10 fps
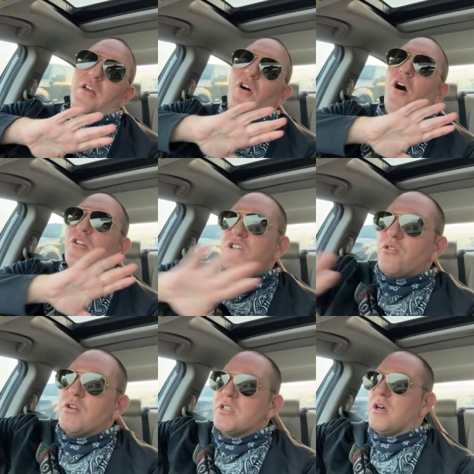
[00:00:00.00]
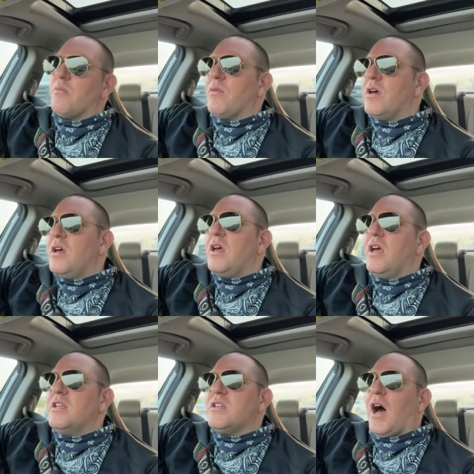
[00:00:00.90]
Altruism
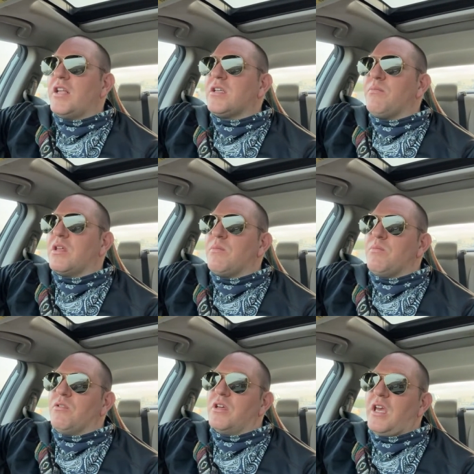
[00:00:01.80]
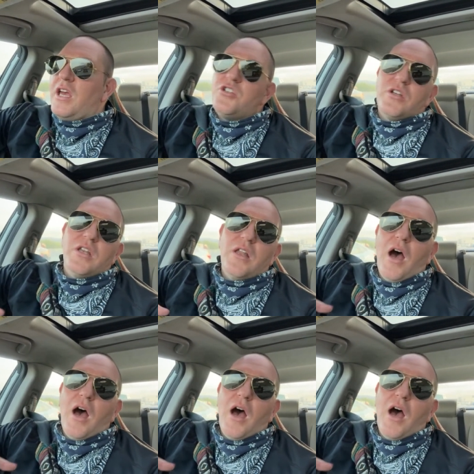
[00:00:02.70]
is not something that people engage in.